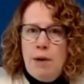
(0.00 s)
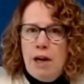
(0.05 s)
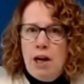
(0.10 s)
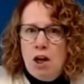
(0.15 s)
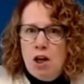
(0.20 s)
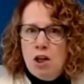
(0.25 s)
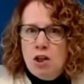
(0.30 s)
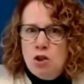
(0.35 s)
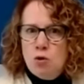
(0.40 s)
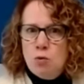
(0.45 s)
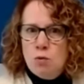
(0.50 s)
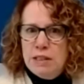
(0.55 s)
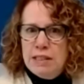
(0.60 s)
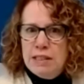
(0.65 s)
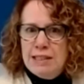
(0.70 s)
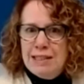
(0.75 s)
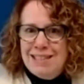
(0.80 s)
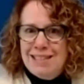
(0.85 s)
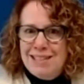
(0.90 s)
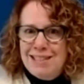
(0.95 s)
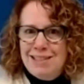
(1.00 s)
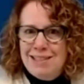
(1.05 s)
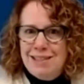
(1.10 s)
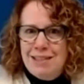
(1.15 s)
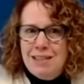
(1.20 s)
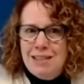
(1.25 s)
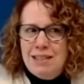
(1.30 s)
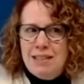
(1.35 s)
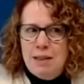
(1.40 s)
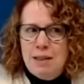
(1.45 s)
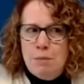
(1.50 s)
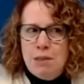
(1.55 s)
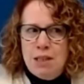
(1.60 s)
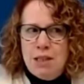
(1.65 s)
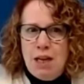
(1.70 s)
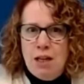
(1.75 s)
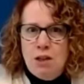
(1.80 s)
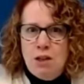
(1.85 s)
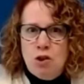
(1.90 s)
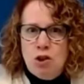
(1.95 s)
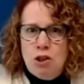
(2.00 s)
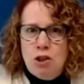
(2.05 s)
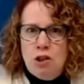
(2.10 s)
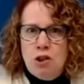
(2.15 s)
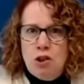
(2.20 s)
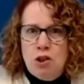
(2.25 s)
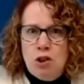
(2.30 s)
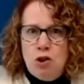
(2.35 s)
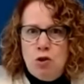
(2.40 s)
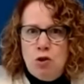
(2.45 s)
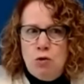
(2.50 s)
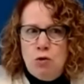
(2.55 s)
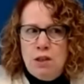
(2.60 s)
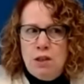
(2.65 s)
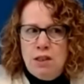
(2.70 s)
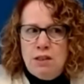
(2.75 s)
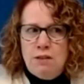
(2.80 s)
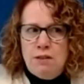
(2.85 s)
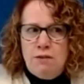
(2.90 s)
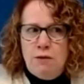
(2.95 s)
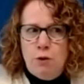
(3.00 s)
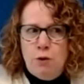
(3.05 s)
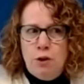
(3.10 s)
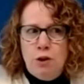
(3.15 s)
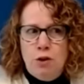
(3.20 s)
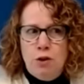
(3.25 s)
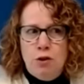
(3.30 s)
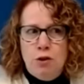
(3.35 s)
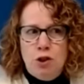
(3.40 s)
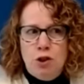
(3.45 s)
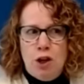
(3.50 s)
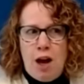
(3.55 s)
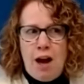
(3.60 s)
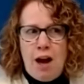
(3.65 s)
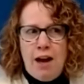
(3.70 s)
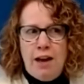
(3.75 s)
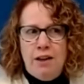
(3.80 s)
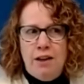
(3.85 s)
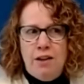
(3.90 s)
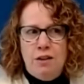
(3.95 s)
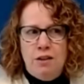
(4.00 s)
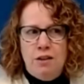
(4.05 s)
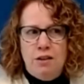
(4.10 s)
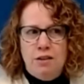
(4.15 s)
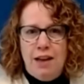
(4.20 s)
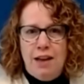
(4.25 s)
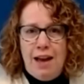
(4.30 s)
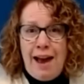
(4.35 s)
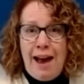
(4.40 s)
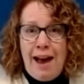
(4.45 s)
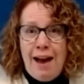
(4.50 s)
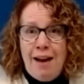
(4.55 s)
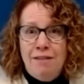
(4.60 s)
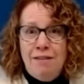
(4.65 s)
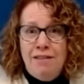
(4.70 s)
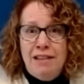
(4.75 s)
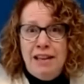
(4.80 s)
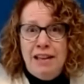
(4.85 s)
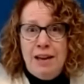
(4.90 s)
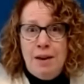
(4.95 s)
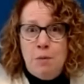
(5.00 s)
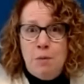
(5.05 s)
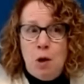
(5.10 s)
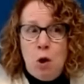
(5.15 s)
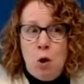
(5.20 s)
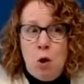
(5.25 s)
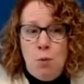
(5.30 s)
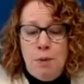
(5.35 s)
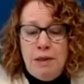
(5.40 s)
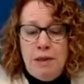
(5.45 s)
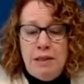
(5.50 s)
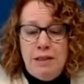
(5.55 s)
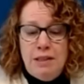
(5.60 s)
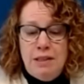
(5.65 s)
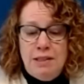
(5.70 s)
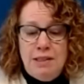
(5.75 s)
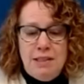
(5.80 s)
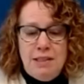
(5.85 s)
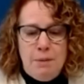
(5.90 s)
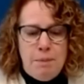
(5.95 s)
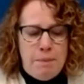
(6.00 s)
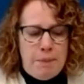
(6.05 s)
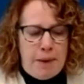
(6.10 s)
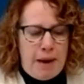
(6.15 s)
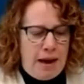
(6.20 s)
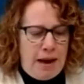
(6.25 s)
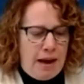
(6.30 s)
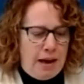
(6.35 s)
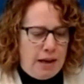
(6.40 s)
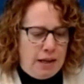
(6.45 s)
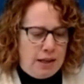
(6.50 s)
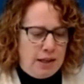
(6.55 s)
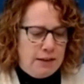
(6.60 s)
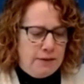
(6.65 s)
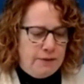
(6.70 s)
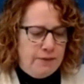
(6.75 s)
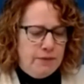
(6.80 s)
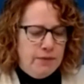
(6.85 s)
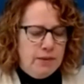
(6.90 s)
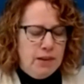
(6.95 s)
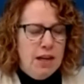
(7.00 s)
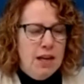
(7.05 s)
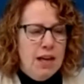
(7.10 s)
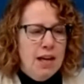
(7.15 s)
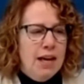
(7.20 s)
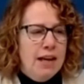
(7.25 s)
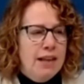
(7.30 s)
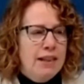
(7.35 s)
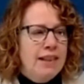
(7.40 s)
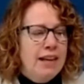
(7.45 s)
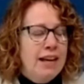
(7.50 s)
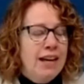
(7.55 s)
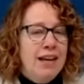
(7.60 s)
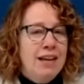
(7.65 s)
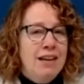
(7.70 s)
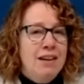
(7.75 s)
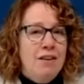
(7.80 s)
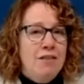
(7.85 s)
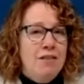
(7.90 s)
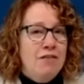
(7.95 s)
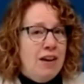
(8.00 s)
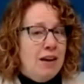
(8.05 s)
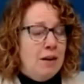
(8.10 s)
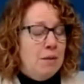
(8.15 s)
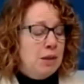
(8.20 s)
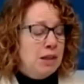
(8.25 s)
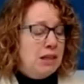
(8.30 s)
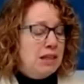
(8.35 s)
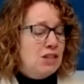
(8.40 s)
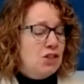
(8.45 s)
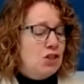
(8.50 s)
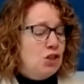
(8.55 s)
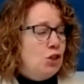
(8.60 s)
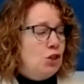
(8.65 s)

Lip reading: Parents, resist the temptation to do this for your child. Have them open the zip bag. Then families,